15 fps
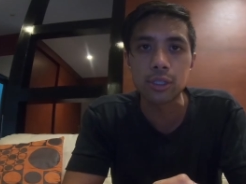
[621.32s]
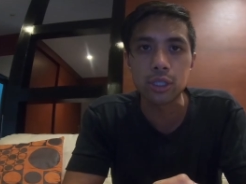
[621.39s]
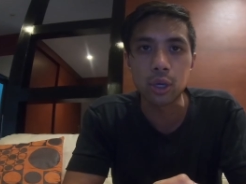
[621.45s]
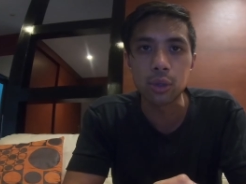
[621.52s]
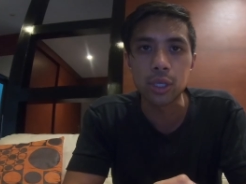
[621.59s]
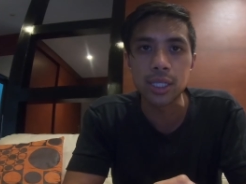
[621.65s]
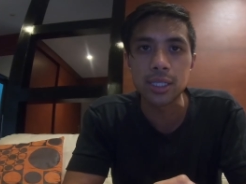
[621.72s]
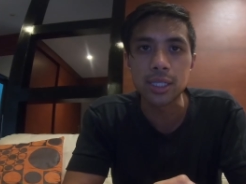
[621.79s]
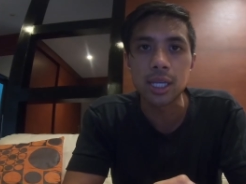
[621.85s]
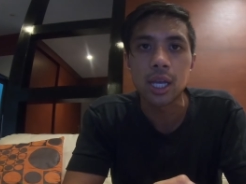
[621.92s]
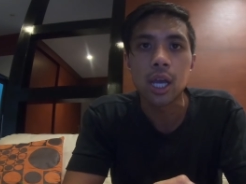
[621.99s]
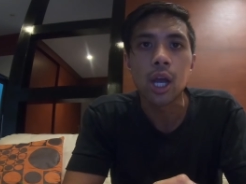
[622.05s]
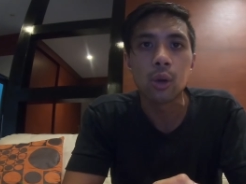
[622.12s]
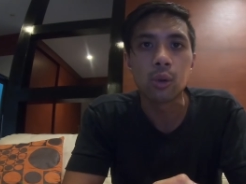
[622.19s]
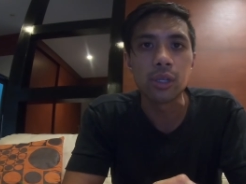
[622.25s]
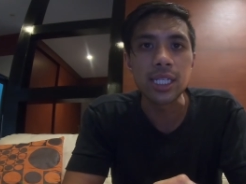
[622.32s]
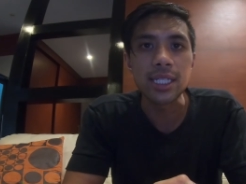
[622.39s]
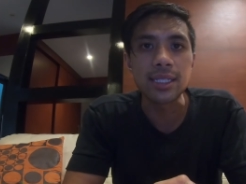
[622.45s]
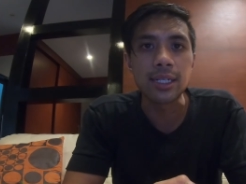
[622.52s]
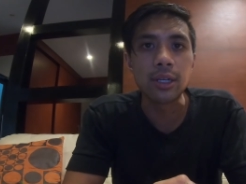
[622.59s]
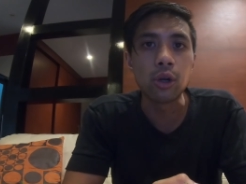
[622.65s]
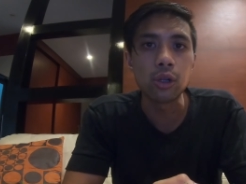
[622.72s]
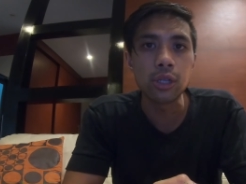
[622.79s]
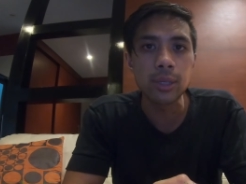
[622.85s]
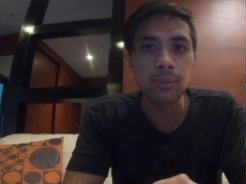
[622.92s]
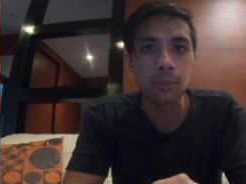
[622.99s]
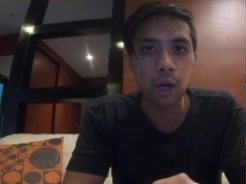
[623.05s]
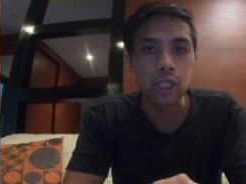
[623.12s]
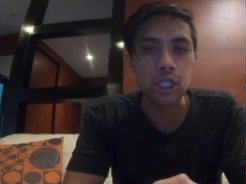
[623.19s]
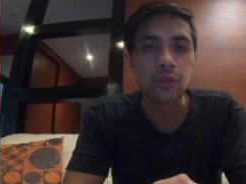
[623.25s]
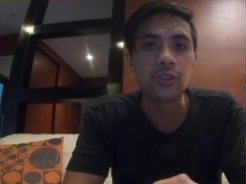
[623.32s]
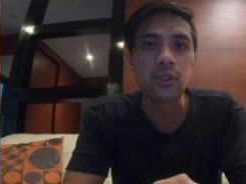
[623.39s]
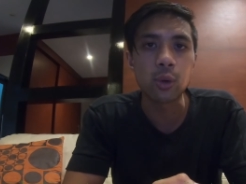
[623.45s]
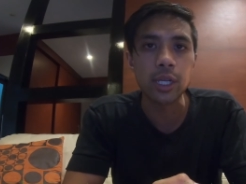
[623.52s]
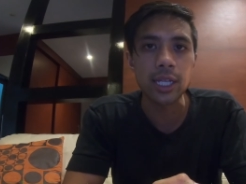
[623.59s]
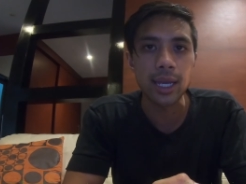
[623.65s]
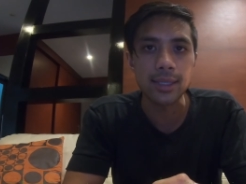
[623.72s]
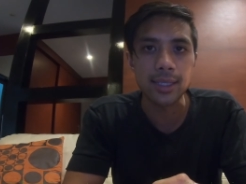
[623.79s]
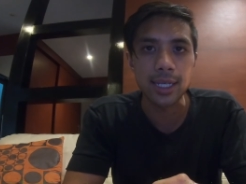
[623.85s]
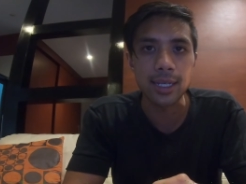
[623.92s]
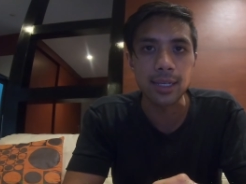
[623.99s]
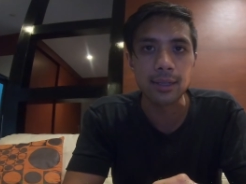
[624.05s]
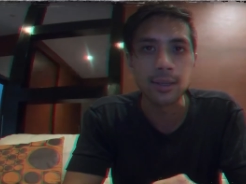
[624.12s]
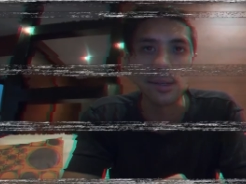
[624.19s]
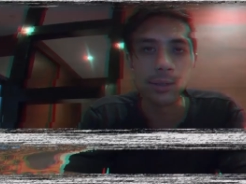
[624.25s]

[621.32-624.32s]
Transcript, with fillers: tokens, released in early March of twenty eighteen.